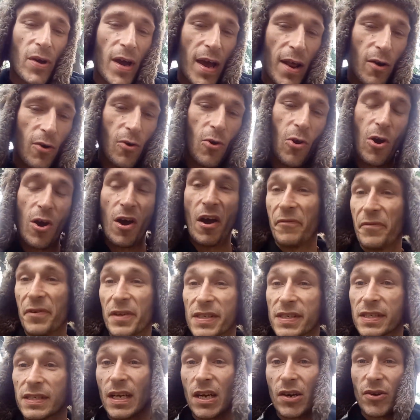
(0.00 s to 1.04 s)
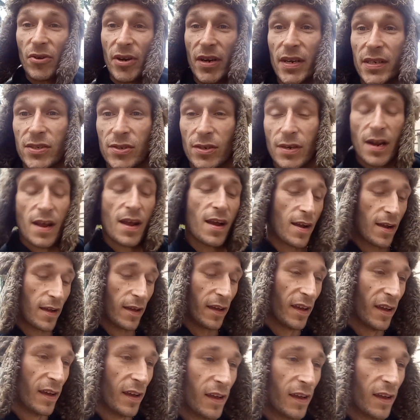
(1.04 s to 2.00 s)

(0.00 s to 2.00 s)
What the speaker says: I don't know if he's serious or not.